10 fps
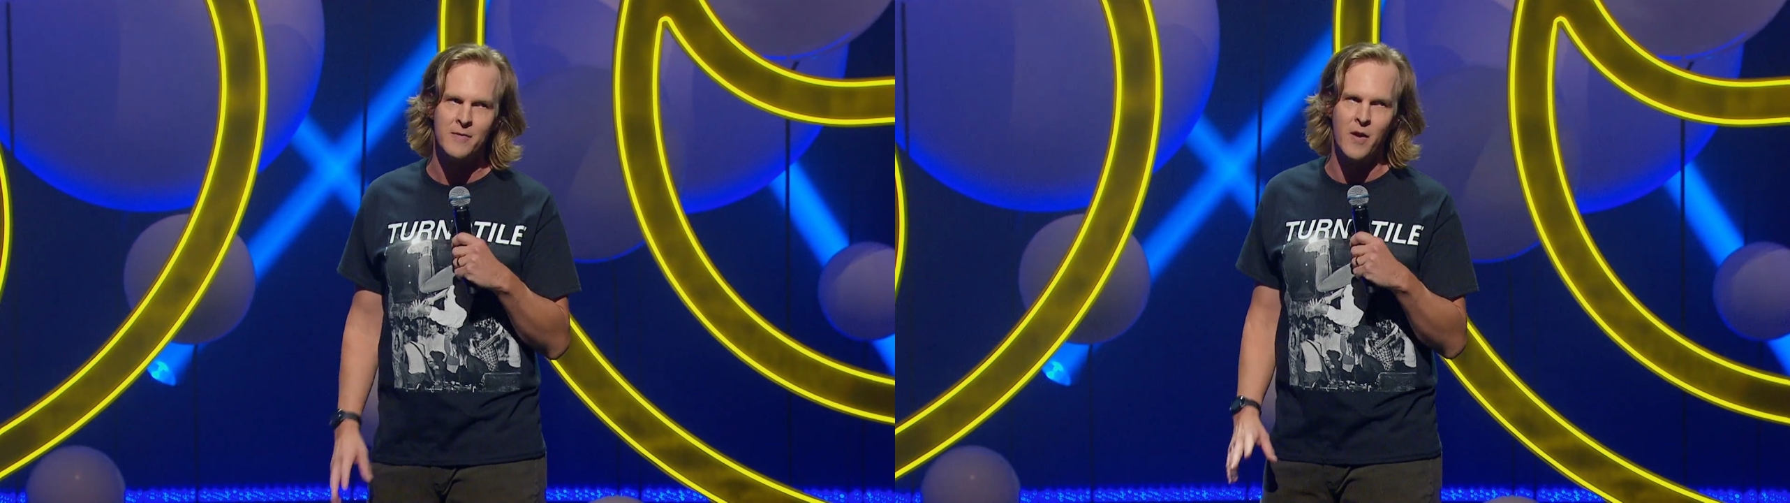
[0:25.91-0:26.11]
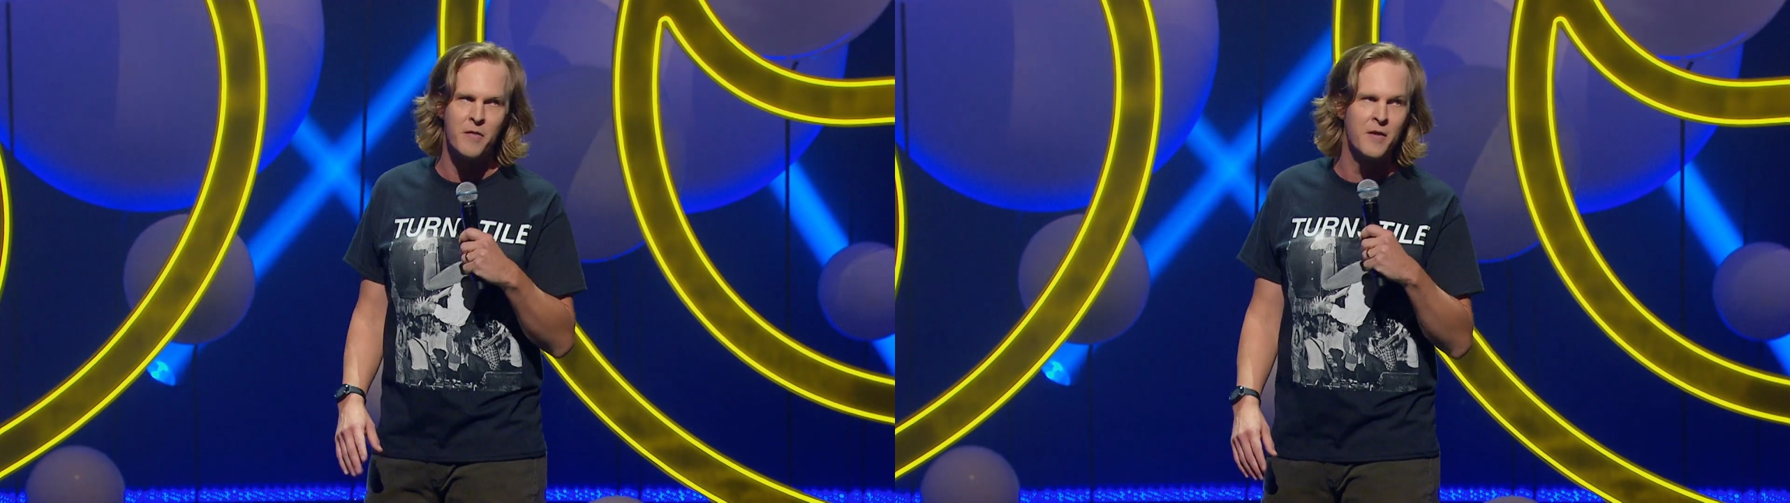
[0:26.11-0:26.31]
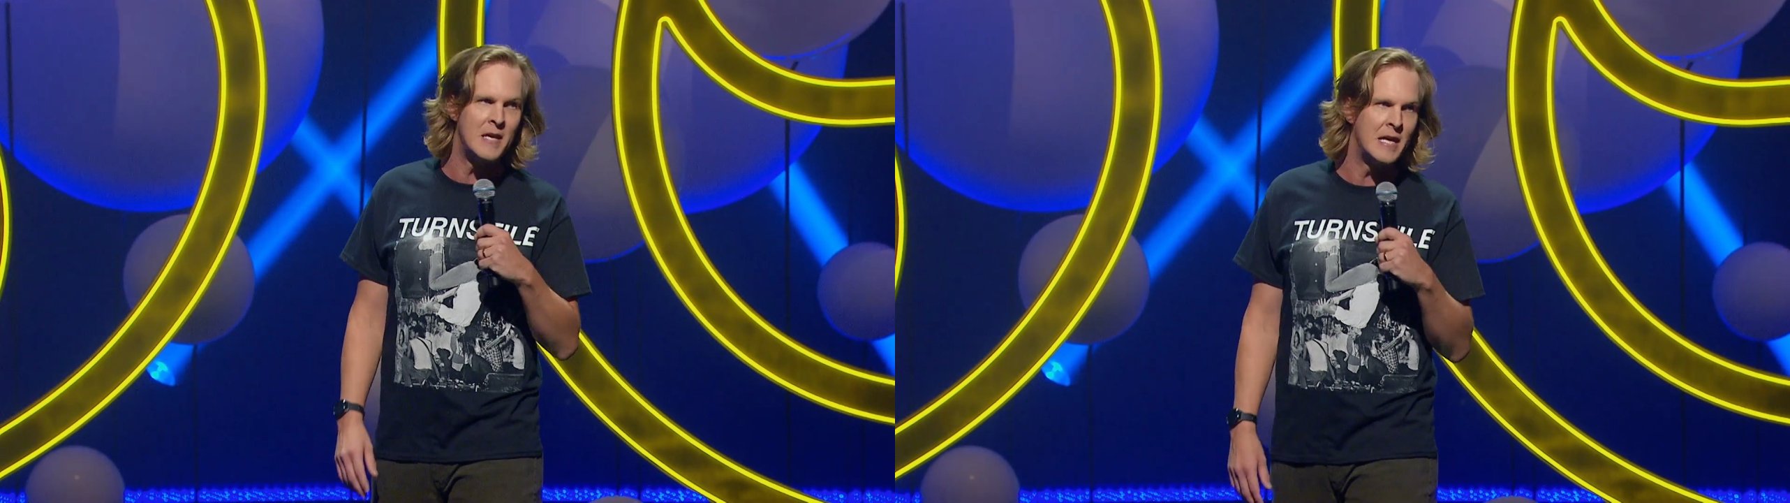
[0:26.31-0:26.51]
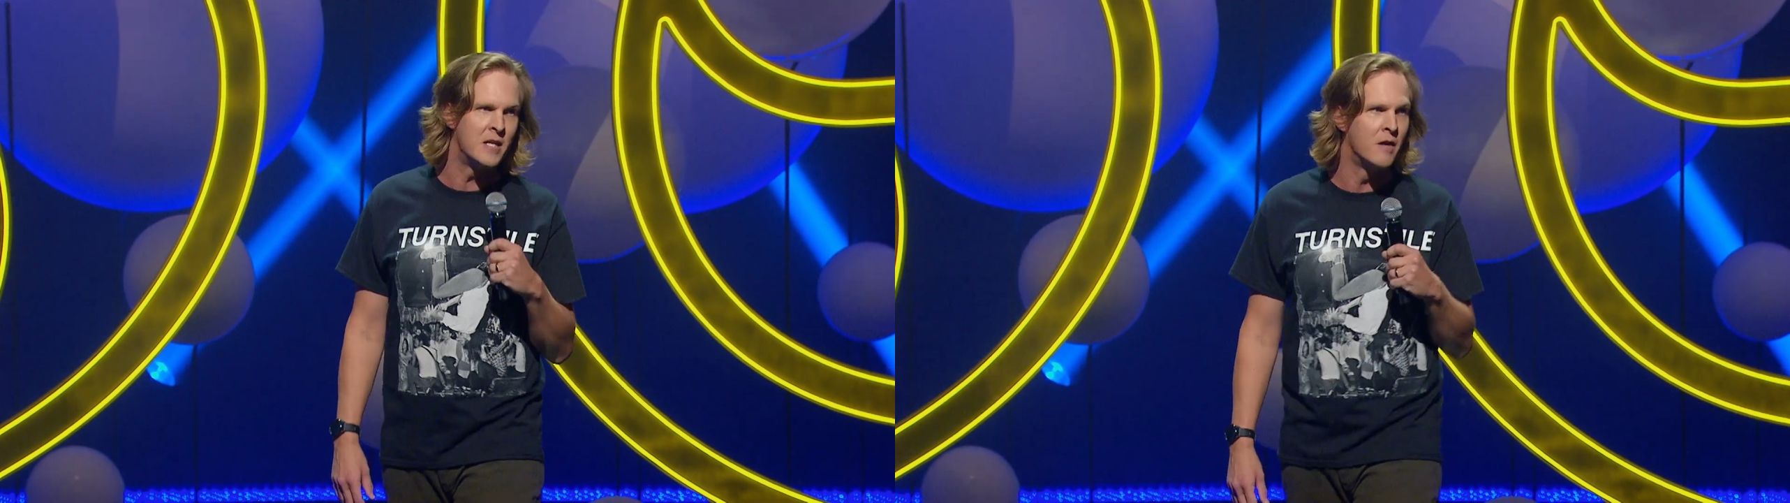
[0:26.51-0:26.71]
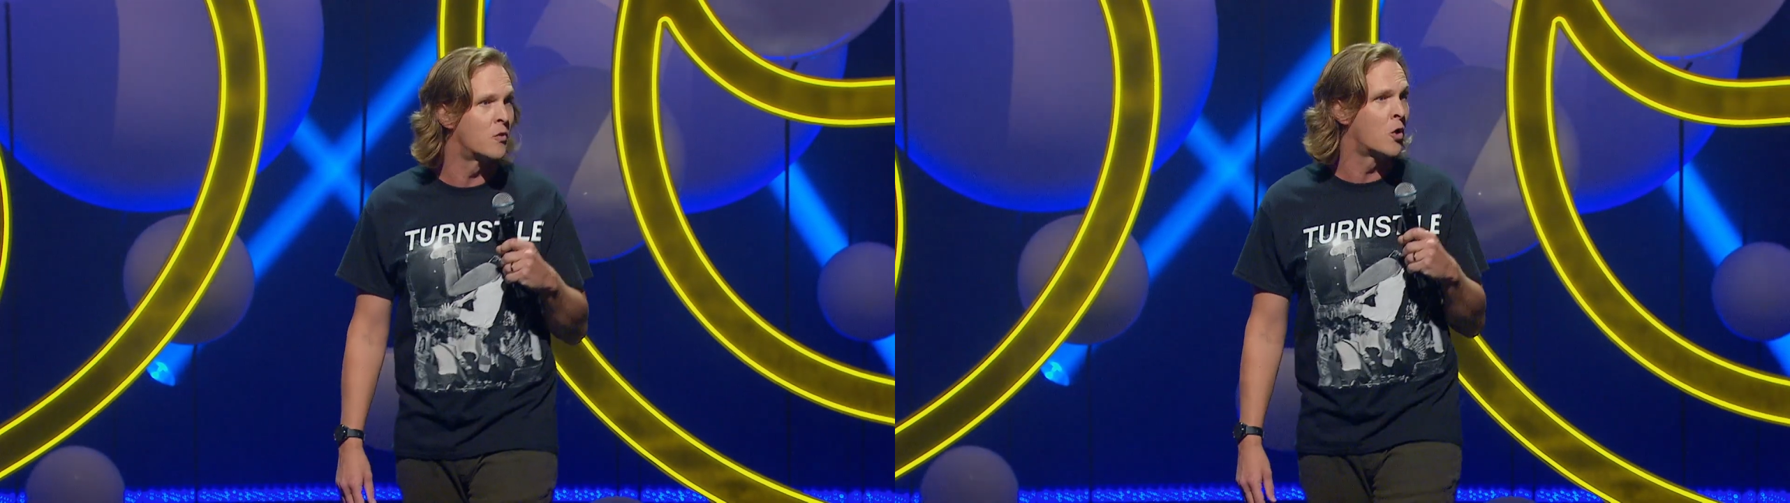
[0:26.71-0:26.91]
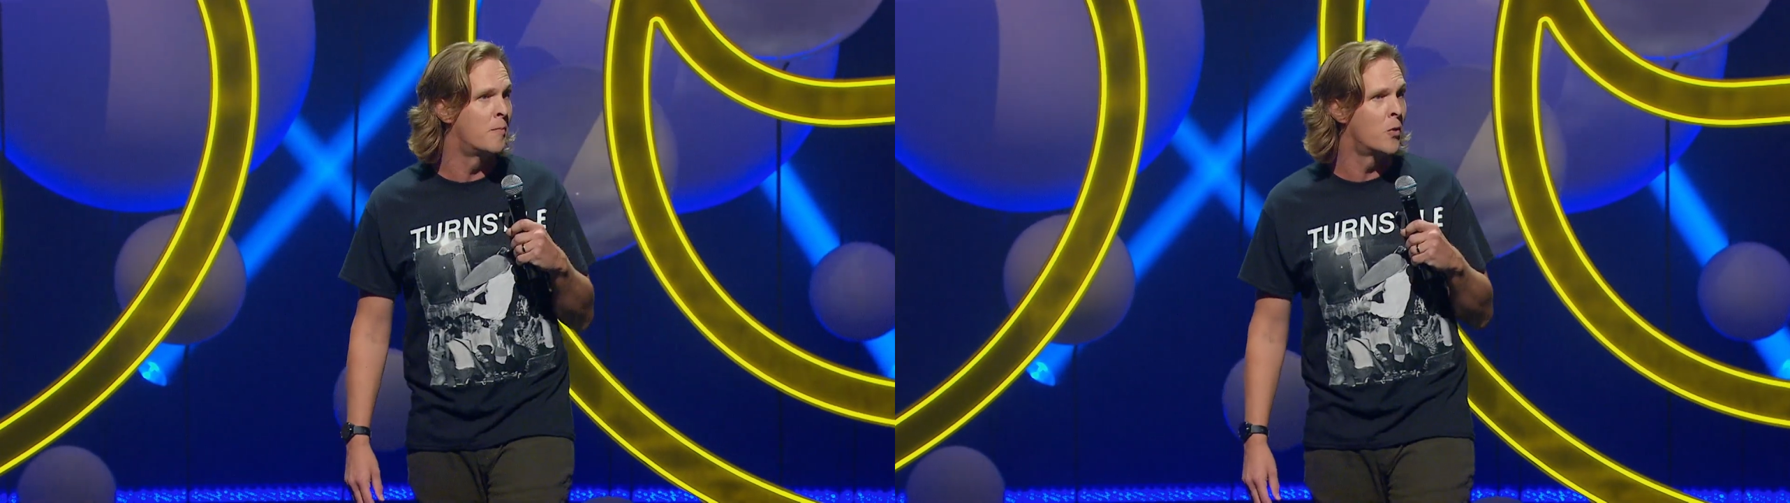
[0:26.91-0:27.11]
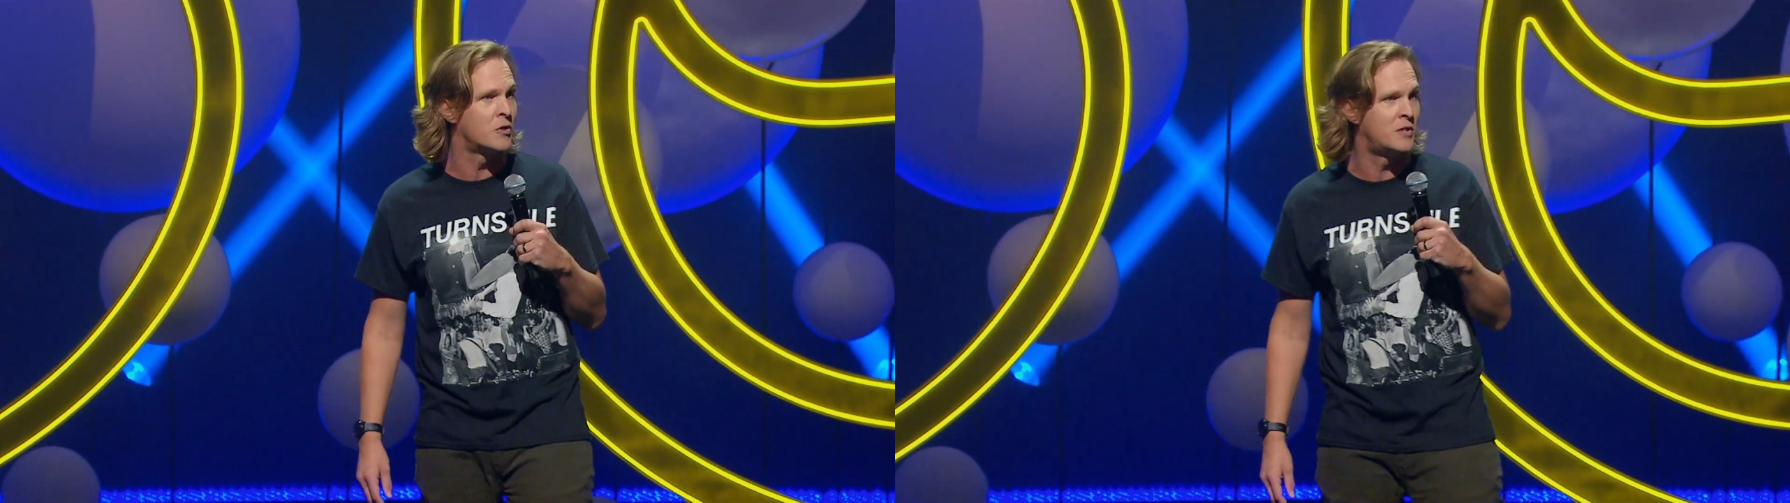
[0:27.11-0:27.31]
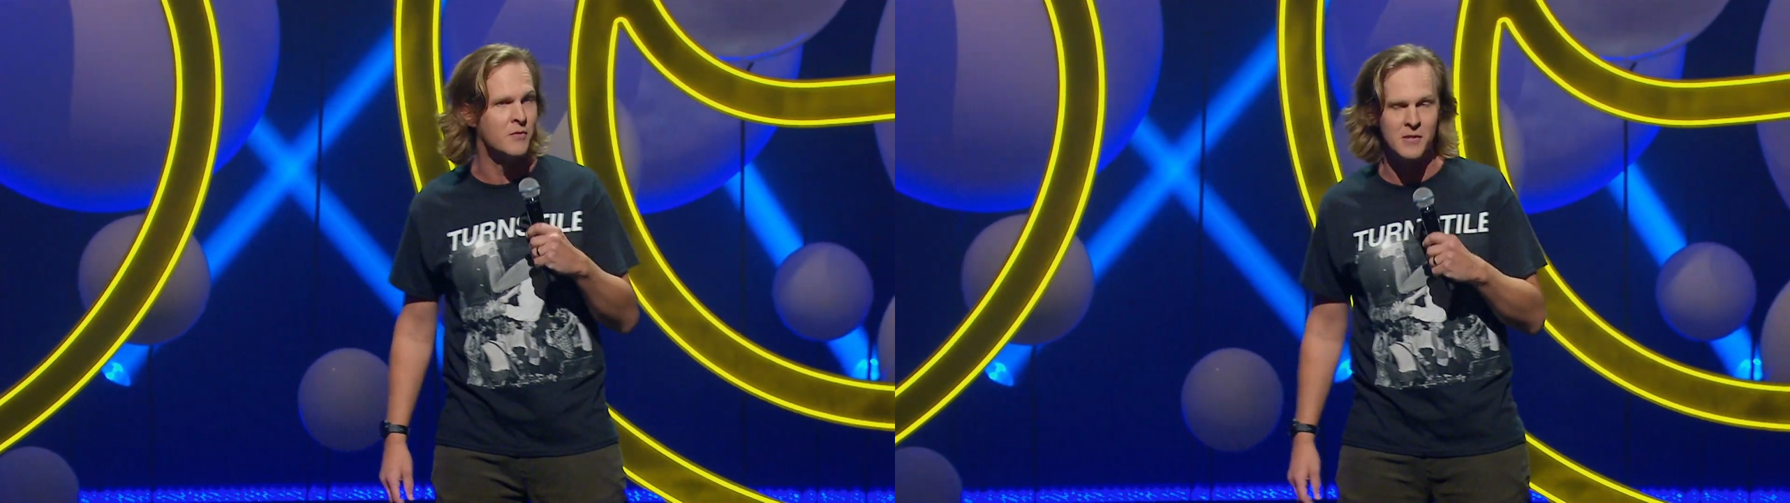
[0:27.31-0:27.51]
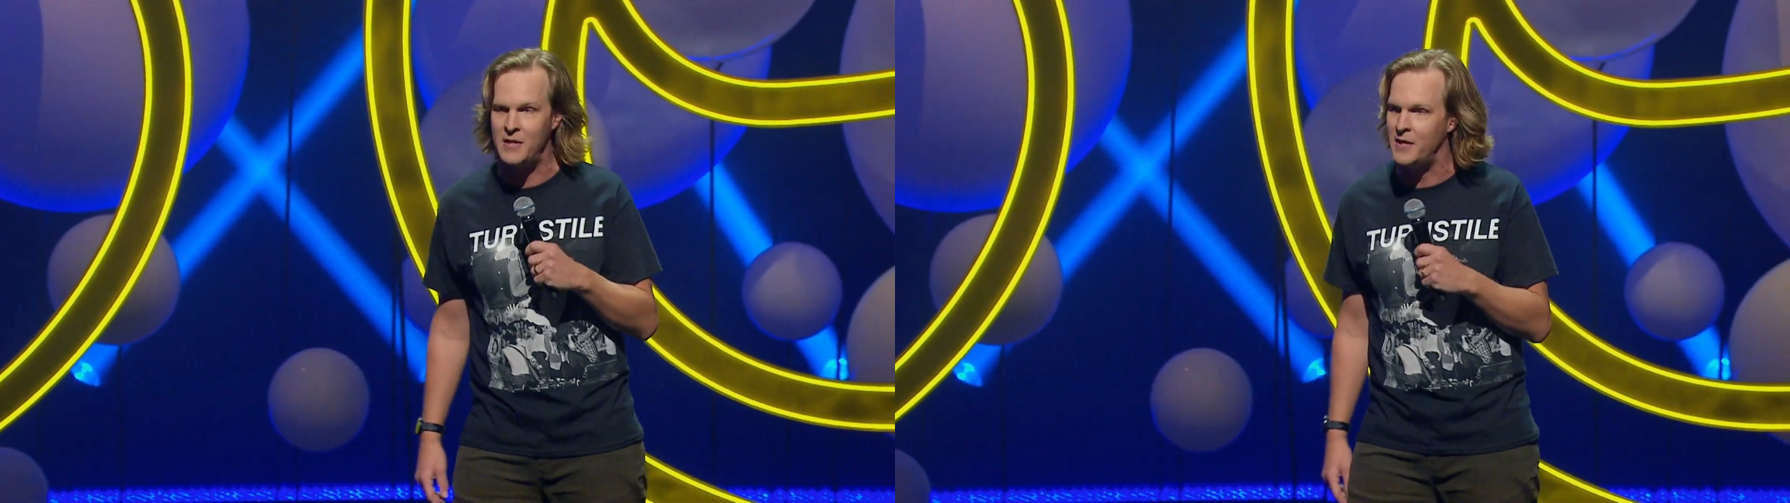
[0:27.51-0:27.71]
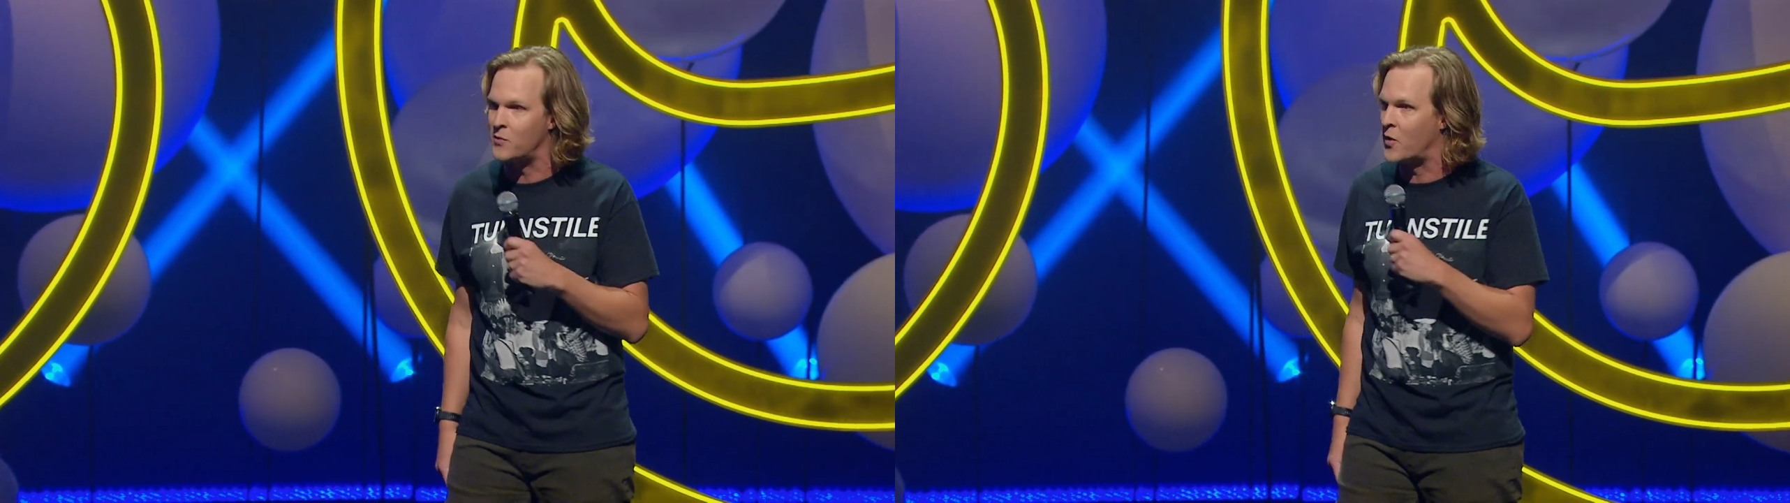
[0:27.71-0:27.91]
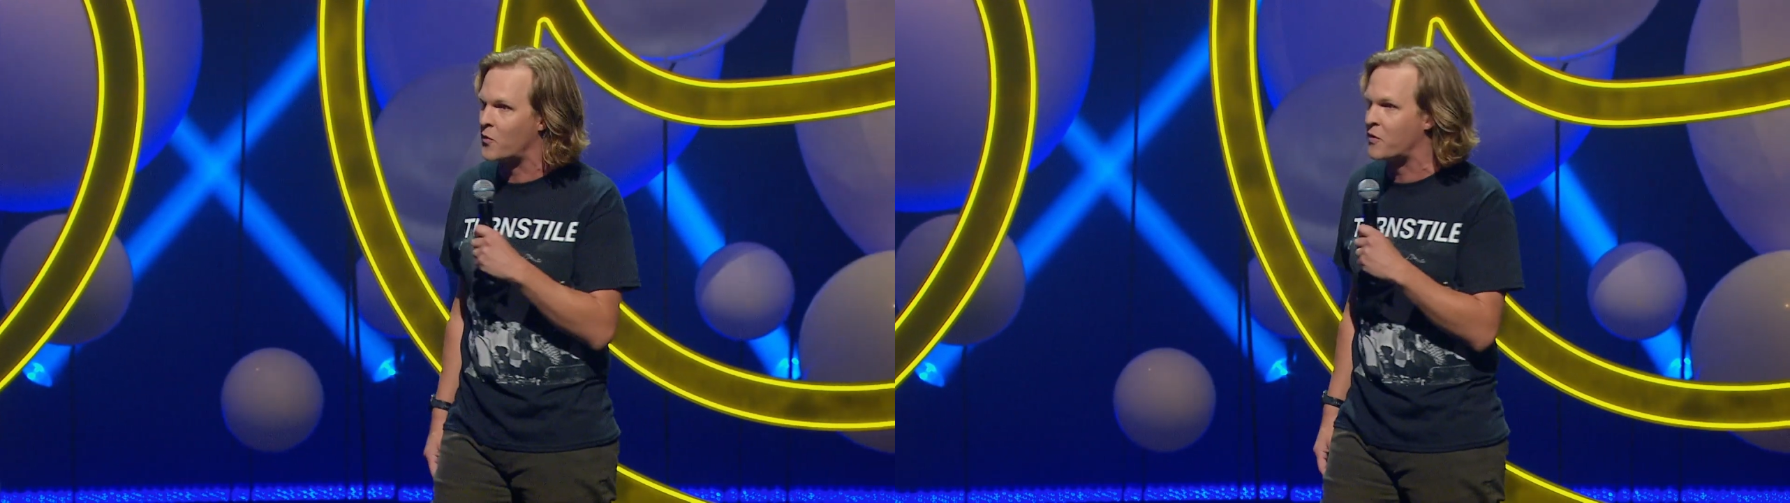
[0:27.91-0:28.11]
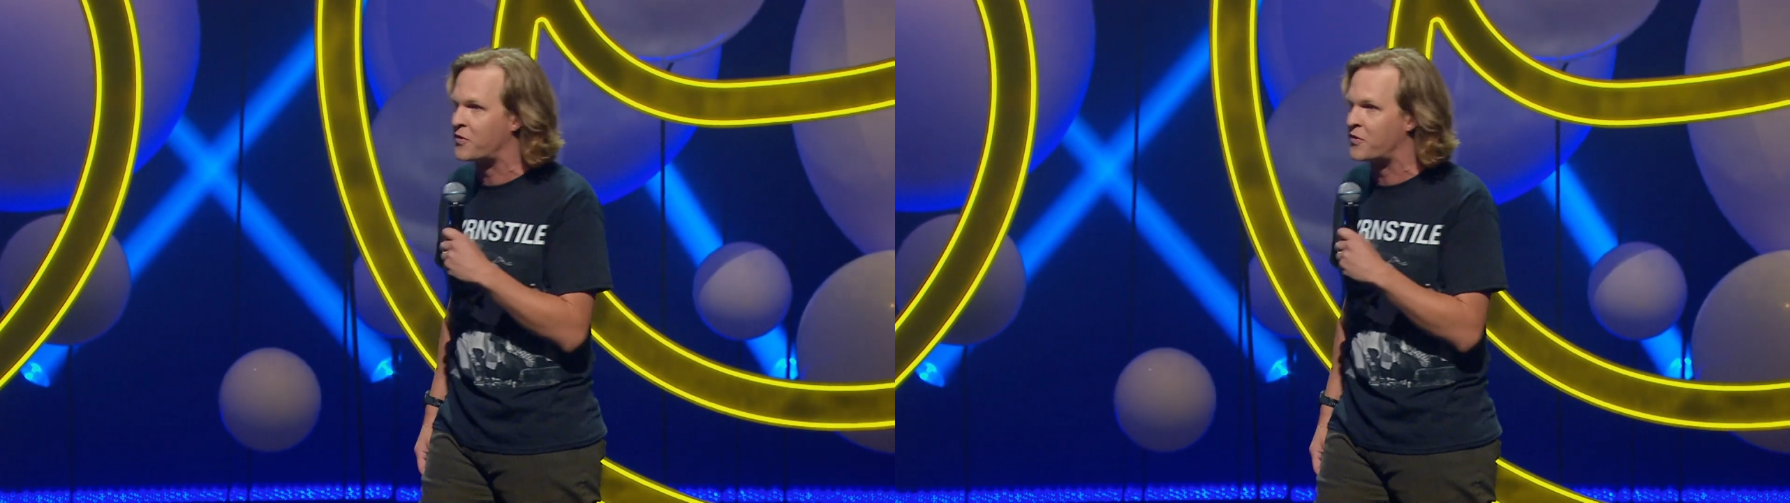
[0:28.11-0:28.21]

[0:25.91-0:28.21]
Don't think the ending of a good book's ever sent anyone on a